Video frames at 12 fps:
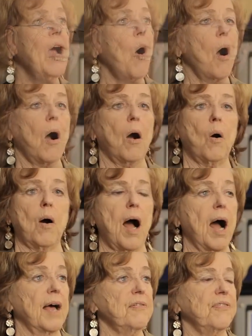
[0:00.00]

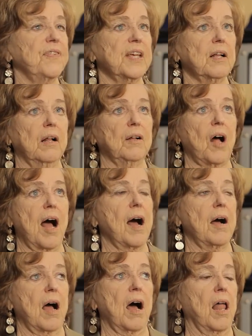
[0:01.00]
Oh, I feel
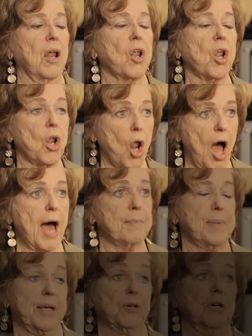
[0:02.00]
a
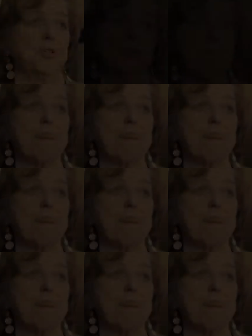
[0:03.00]
lot better,